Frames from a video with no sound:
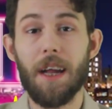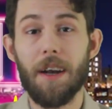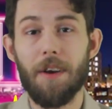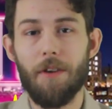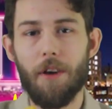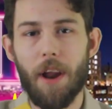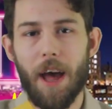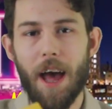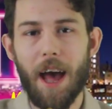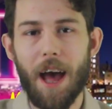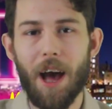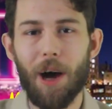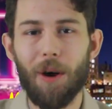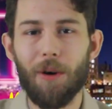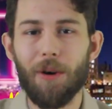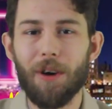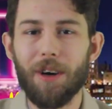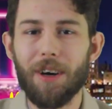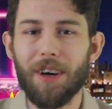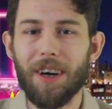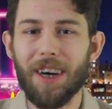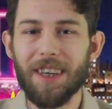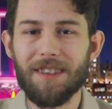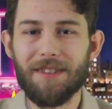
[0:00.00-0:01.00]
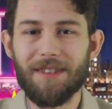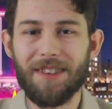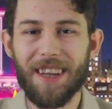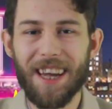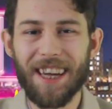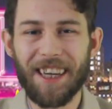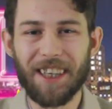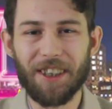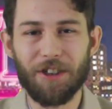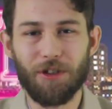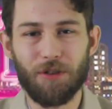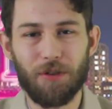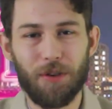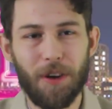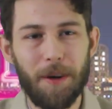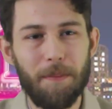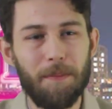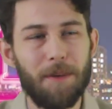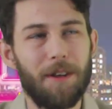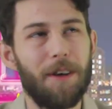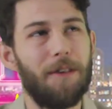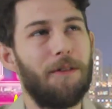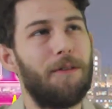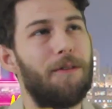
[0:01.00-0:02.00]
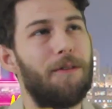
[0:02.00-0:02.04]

Now, let's take a trip to